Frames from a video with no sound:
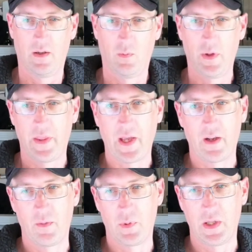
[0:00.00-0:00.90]
With that,
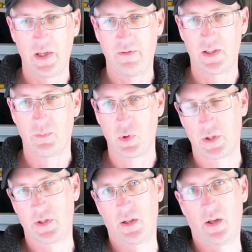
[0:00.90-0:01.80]
I believe it's
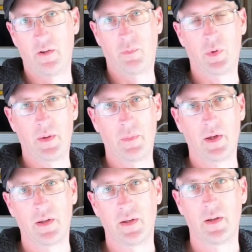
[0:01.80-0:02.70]
pushed a lot of bream
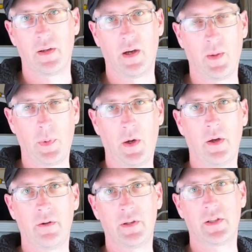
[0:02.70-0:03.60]
up
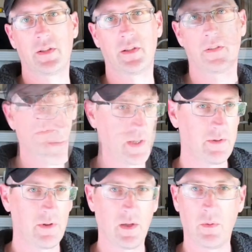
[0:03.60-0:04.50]
higher in the system.
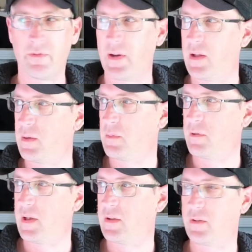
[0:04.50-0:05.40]
Generally, we found them
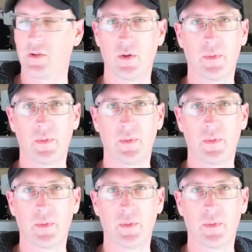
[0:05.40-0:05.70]
around the two